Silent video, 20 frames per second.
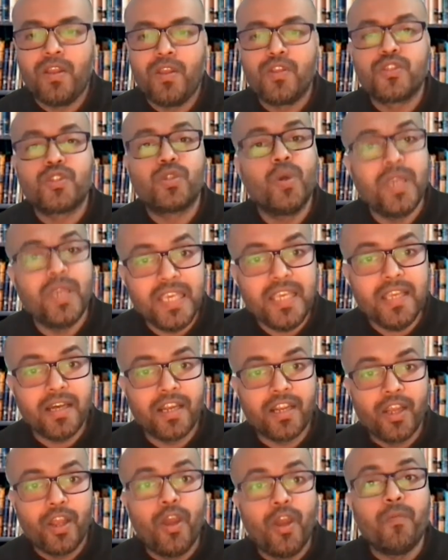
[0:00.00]
So
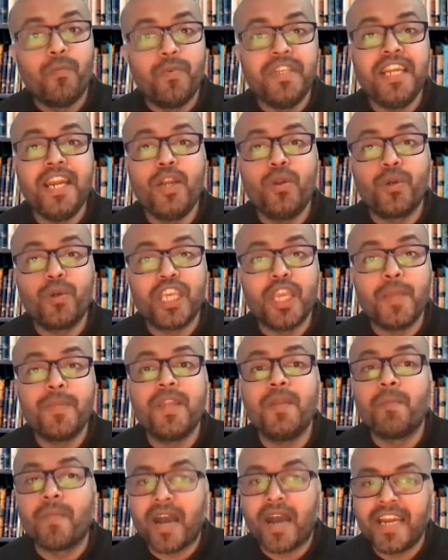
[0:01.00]
here we need to keep
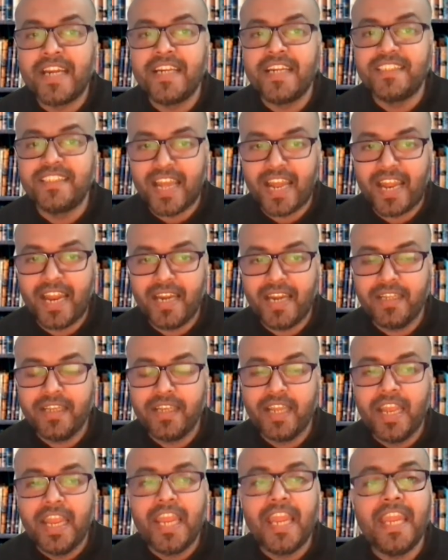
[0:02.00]
in mind that
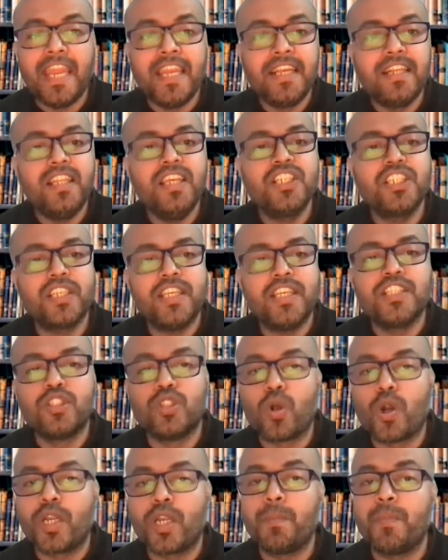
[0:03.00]
English is
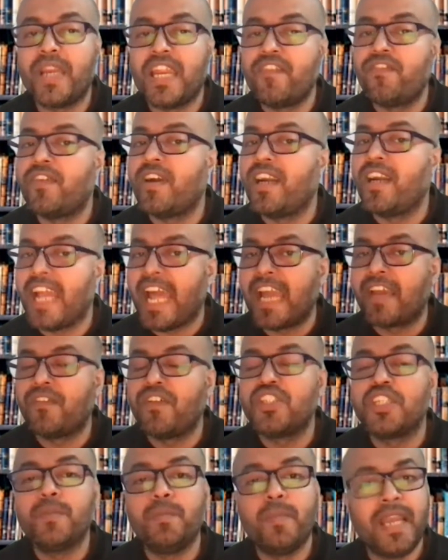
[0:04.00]
not a preferred
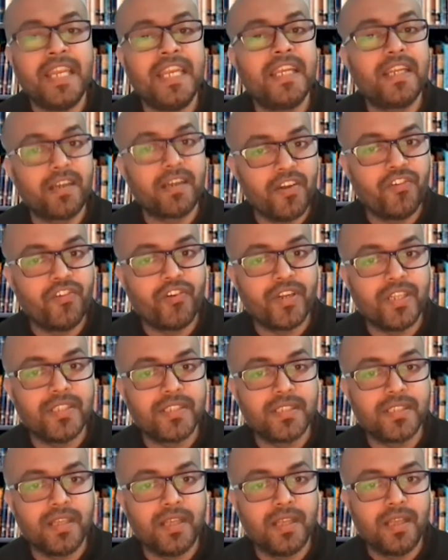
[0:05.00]
language in many
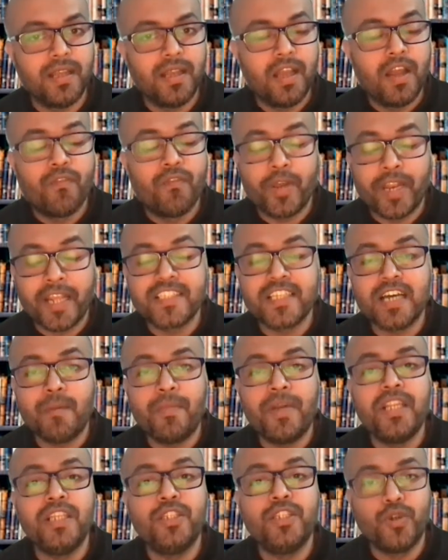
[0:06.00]
countries. For
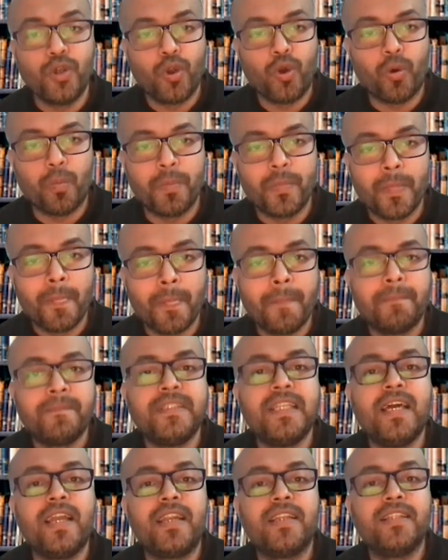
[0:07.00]
example, in Europe,
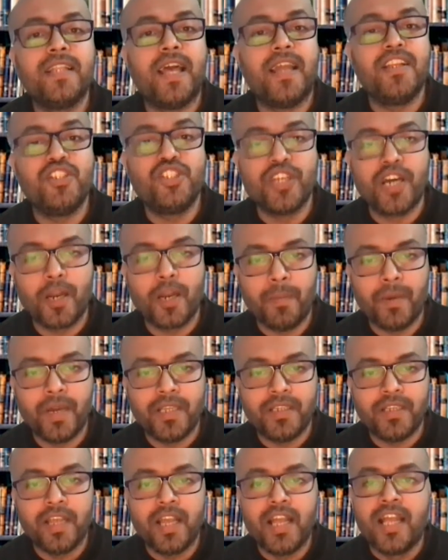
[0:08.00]
there is
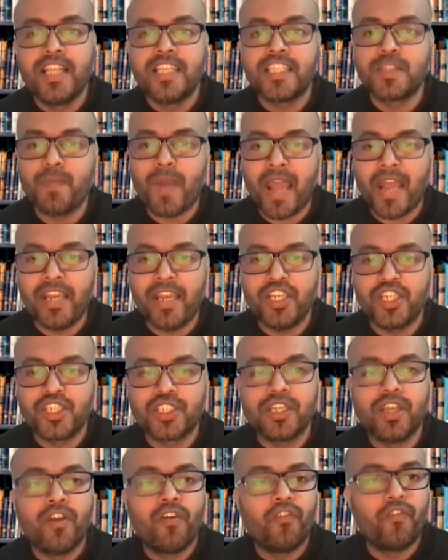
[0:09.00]
German,
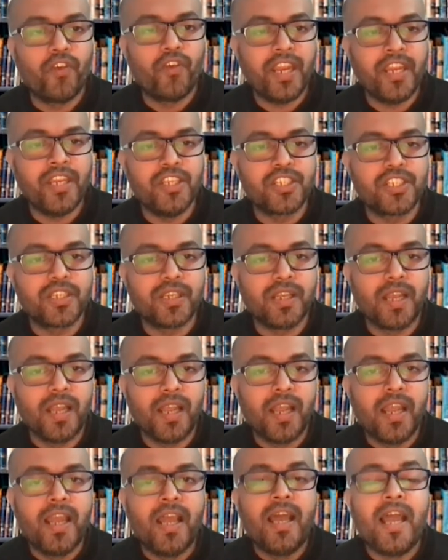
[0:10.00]
Spanish, French.
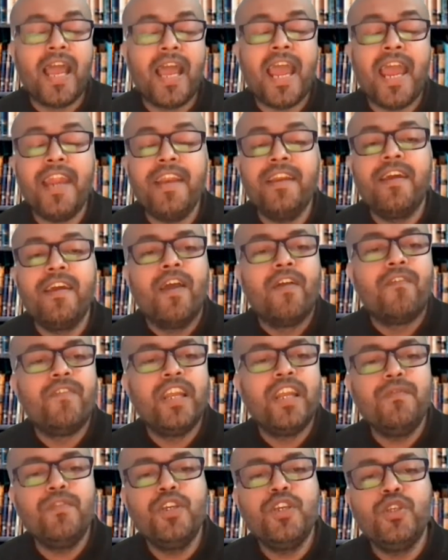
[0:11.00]
And
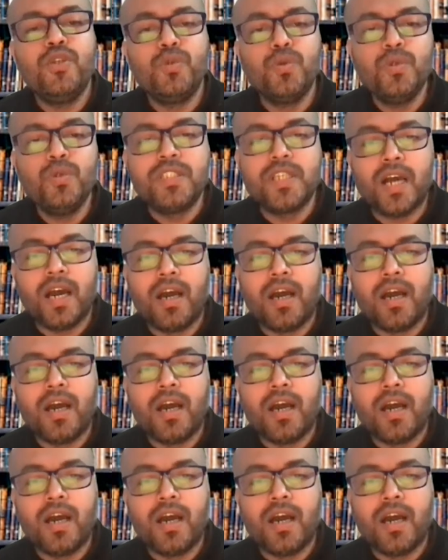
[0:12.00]
when we use